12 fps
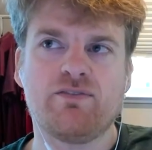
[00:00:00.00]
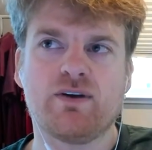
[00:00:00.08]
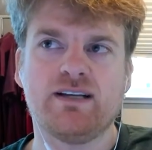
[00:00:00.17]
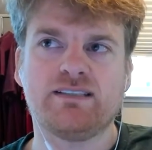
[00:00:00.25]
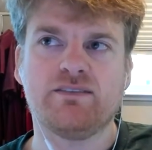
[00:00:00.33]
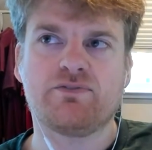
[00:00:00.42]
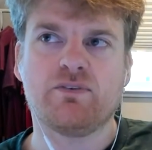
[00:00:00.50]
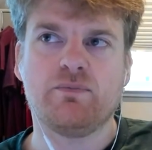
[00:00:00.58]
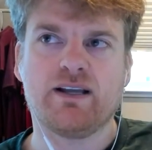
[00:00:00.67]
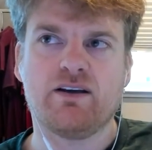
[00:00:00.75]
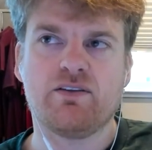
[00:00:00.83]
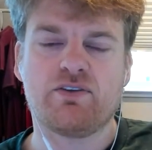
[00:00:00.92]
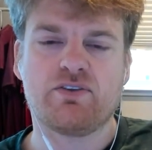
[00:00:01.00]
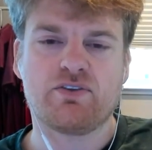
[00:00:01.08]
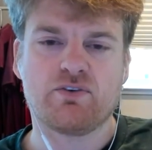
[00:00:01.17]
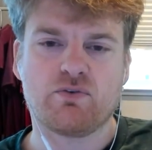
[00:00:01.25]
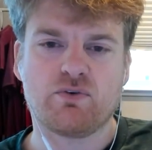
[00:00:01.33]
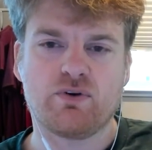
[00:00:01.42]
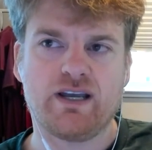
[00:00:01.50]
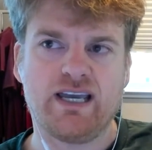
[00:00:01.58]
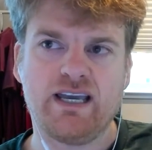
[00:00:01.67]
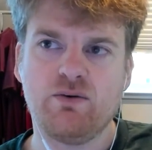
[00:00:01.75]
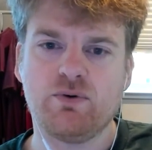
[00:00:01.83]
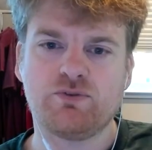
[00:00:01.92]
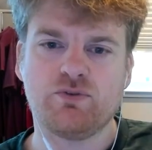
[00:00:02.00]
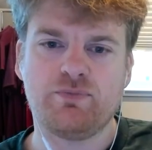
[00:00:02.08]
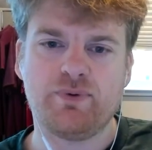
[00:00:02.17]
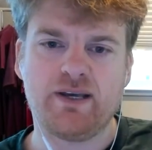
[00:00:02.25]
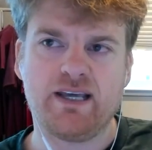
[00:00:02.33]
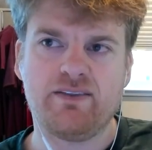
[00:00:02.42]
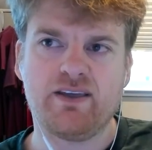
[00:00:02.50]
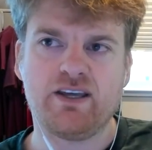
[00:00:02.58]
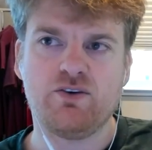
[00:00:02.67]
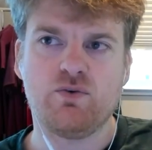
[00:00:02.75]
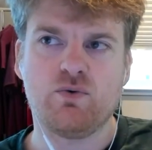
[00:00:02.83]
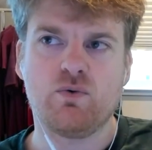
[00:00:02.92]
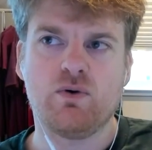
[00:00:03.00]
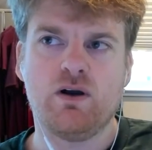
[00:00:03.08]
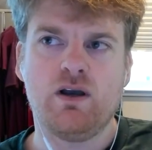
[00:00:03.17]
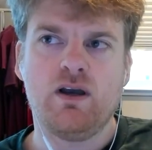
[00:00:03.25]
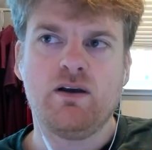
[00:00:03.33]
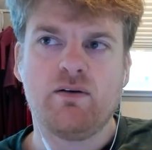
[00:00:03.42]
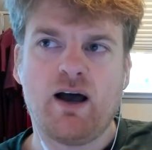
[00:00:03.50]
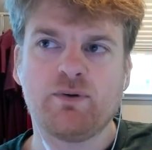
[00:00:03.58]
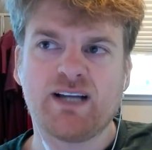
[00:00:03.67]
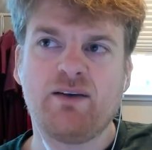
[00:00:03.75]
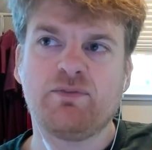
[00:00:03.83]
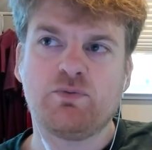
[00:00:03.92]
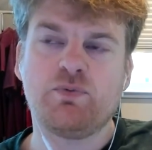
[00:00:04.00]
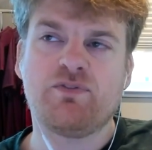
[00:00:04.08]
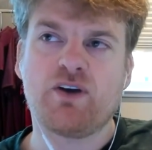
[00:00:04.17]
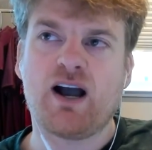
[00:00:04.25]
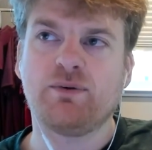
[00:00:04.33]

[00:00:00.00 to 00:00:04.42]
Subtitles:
raised it from like a 3, which would be that to be fair,